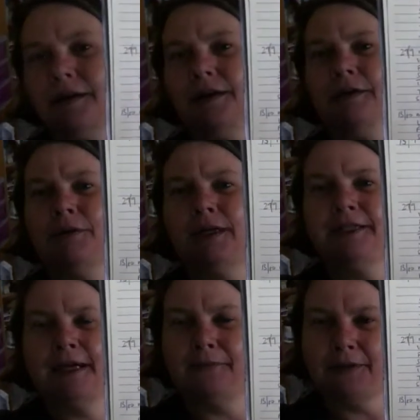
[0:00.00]
I write
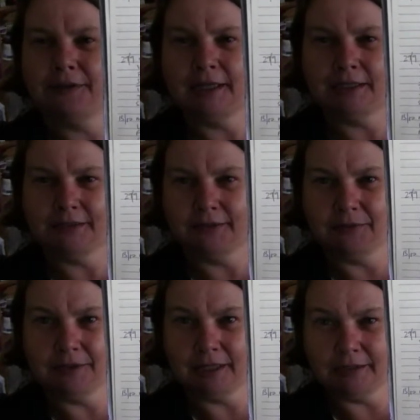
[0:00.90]
down the dates and
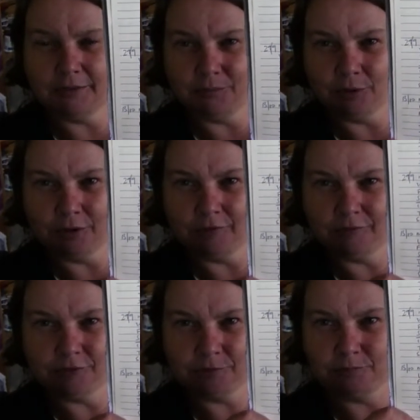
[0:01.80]
the days and what I've
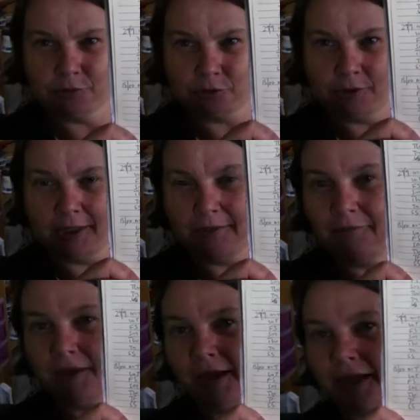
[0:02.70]
drawn out
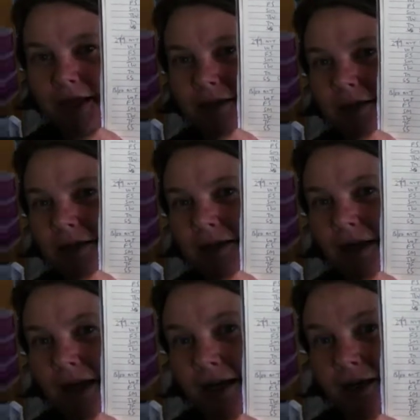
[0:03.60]
of the hat.
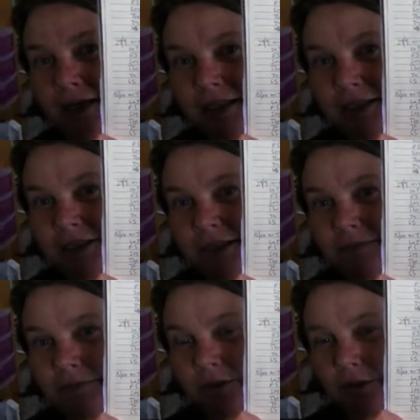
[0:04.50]
And I actually
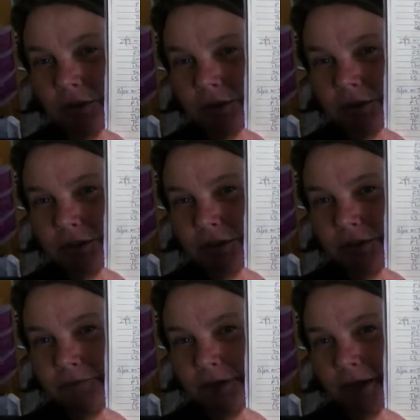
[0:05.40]
have got
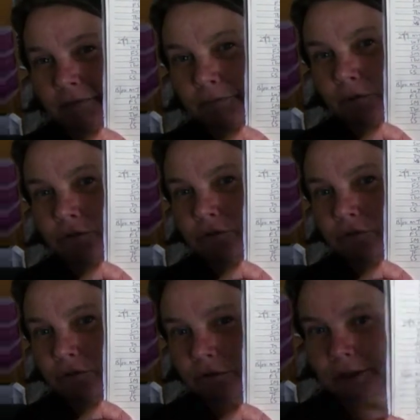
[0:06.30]
5 more
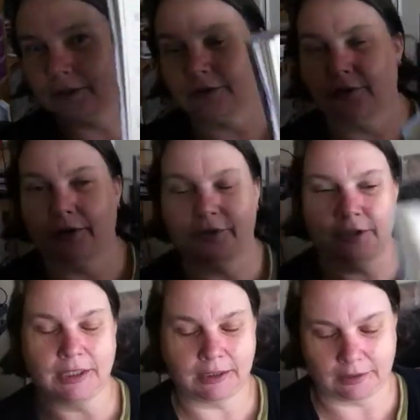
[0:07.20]
drawings this
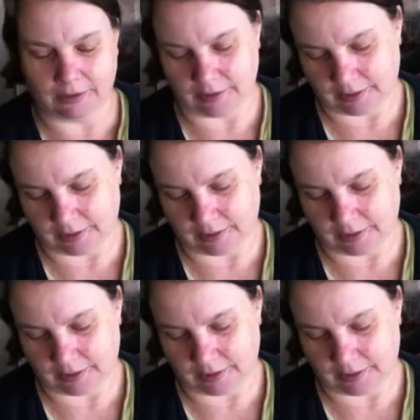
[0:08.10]
year.